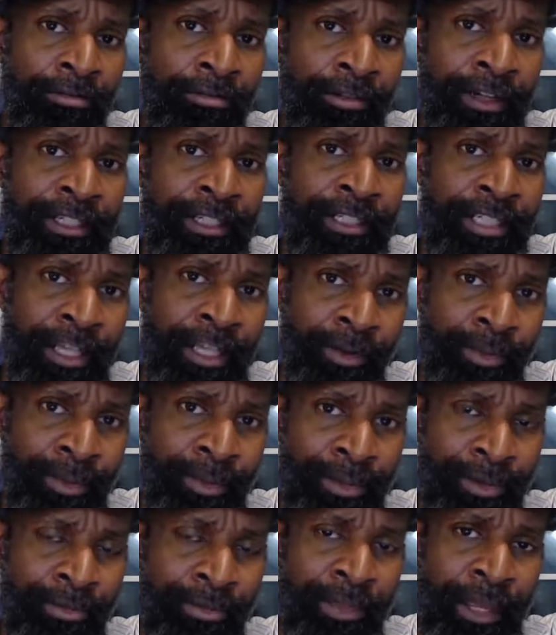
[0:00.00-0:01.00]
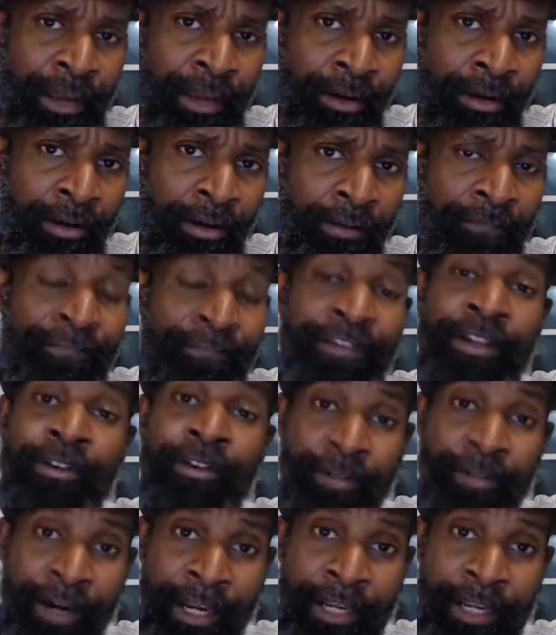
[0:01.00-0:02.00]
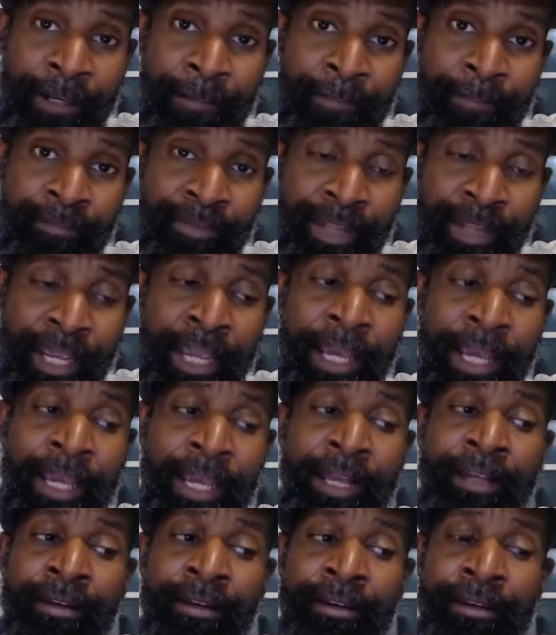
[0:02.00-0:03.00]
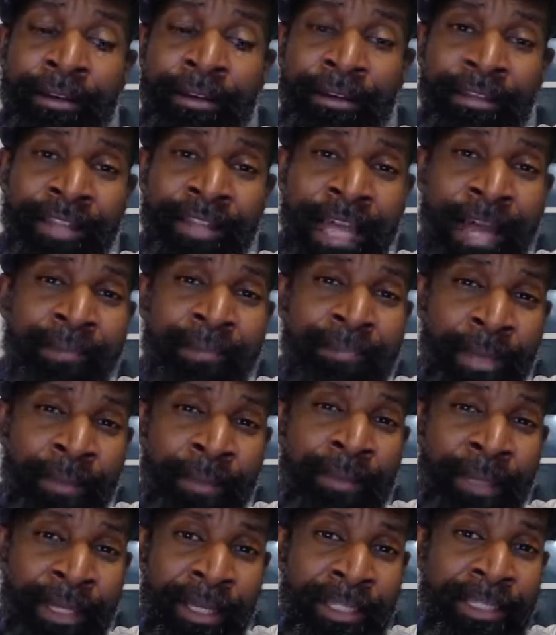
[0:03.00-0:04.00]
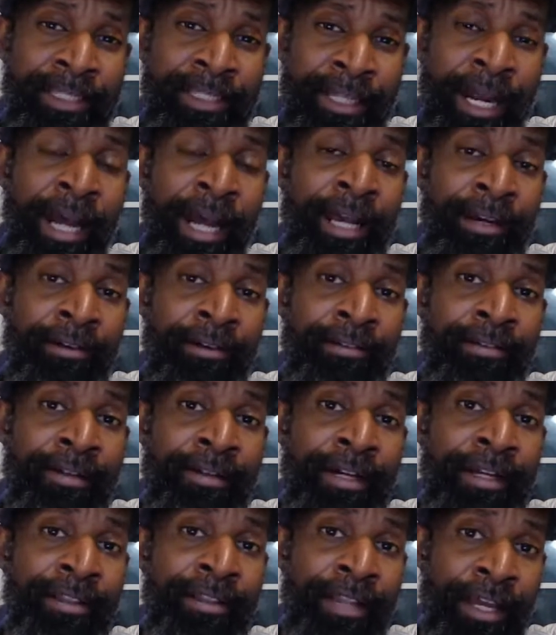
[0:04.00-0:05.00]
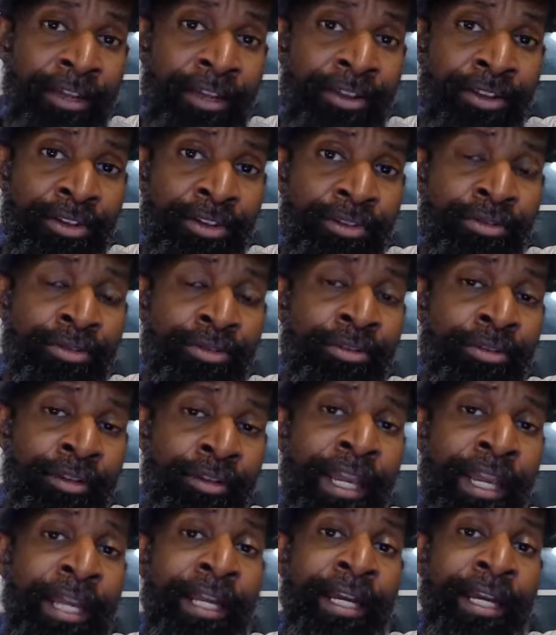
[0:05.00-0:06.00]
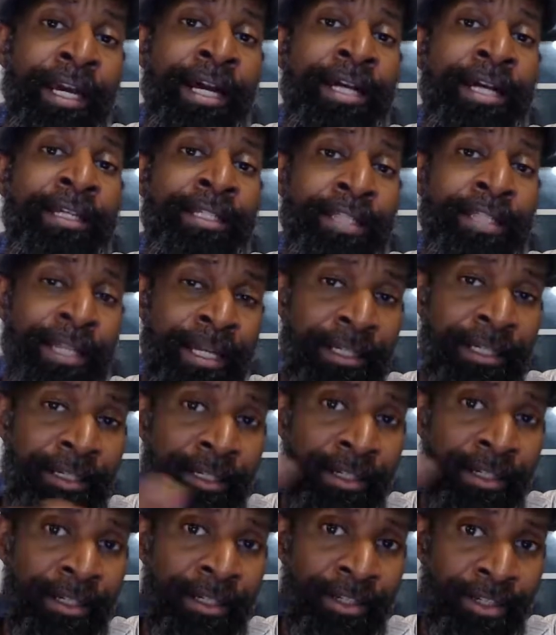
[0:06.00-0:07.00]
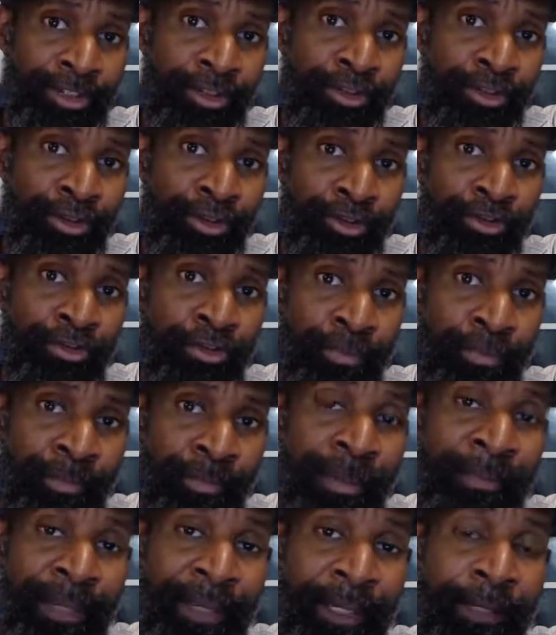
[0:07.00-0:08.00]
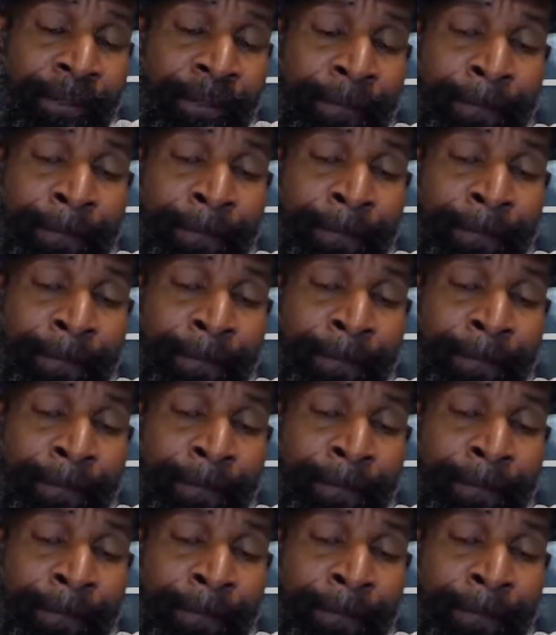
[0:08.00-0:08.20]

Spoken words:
resonate with you, they all feel right. And that may be a style that you create content to mimic.